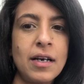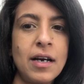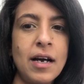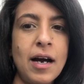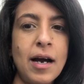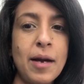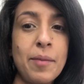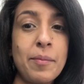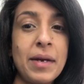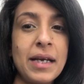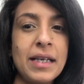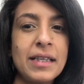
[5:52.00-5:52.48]

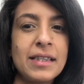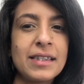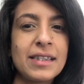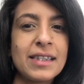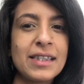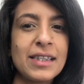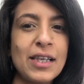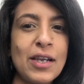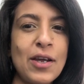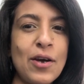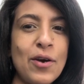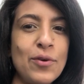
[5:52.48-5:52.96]
I made
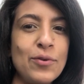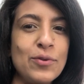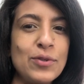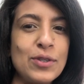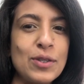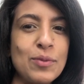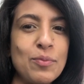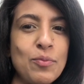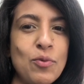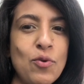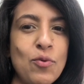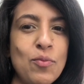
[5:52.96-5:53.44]
slow,
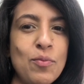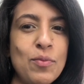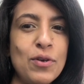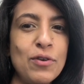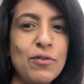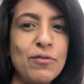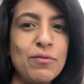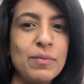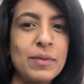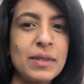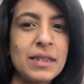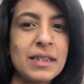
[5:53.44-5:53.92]
small
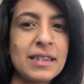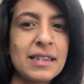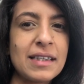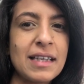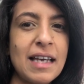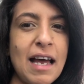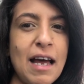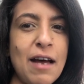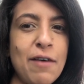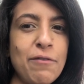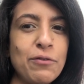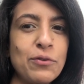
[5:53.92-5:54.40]
movements,
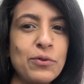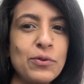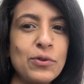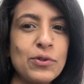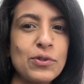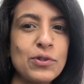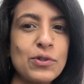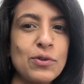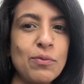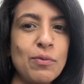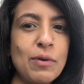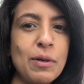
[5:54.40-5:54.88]
careful
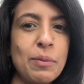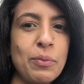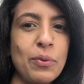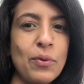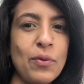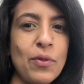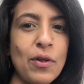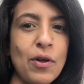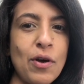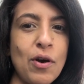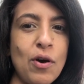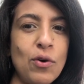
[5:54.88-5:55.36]
not to ripple
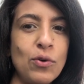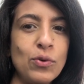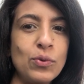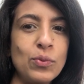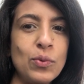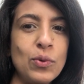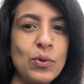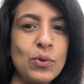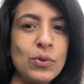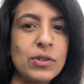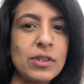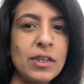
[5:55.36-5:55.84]
the cold
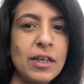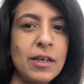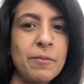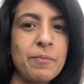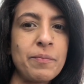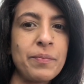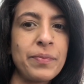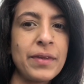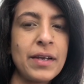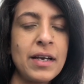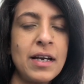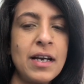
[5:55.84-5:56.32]
water.
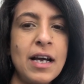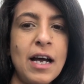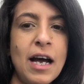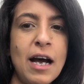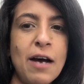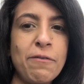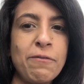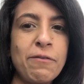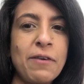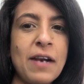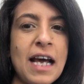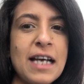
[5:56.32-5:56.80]
A
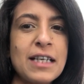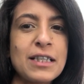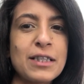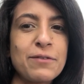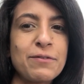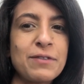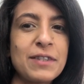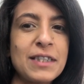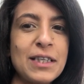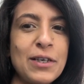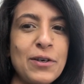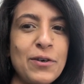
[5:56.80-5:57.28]
flash of
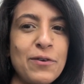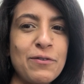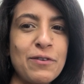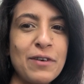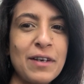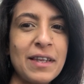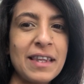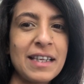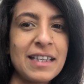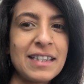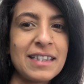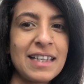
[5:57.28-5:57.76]
silver
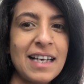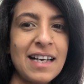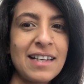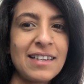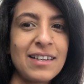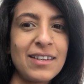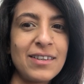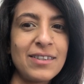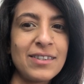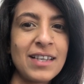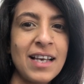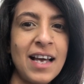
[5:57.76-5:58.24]
in the
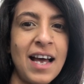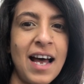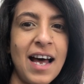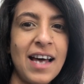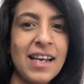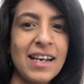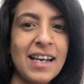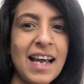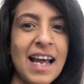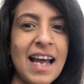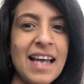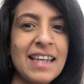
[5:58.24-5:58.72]
shadows,
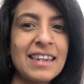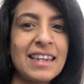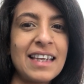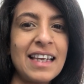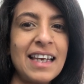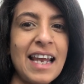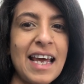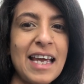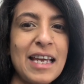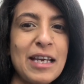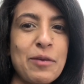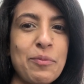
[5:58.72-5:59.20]
and I had the
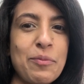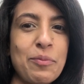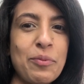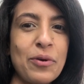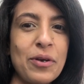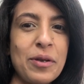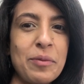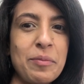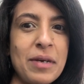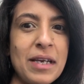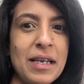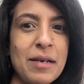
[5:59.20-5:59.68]
lake
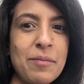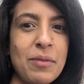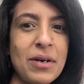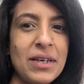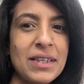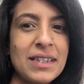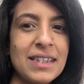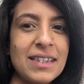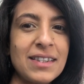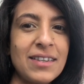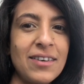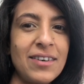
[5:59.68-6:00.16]
bream in my
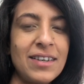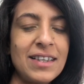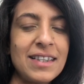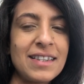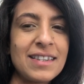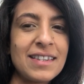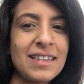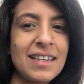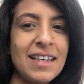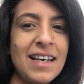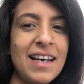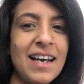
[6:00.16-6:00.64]

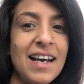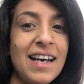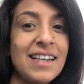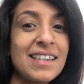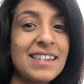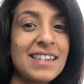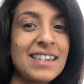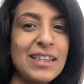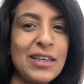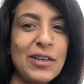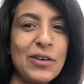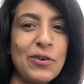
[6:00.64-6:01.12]
sights. A
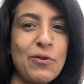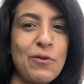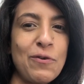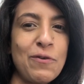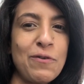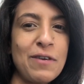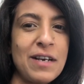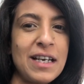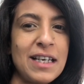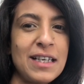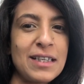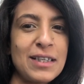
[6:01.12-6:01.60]
single
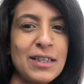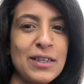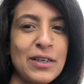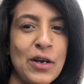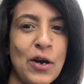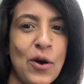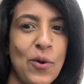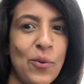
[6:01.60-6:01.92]
fish.